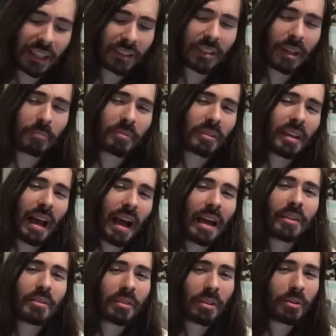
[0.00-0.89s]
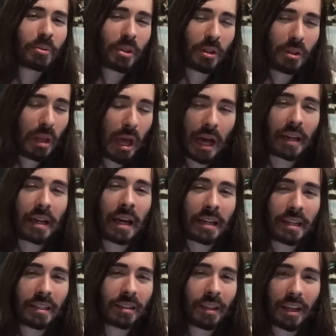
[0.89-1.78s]
except there was a lot I
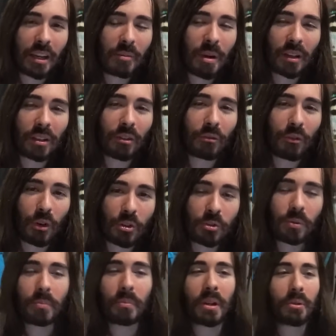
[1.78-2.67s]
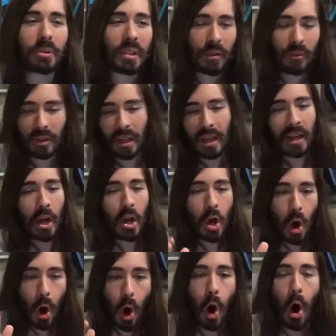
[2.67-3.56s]
didn't like about the first one, but it was never, like,
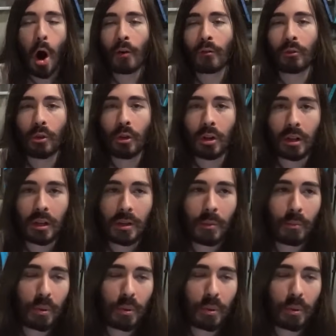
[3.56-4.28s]
awful.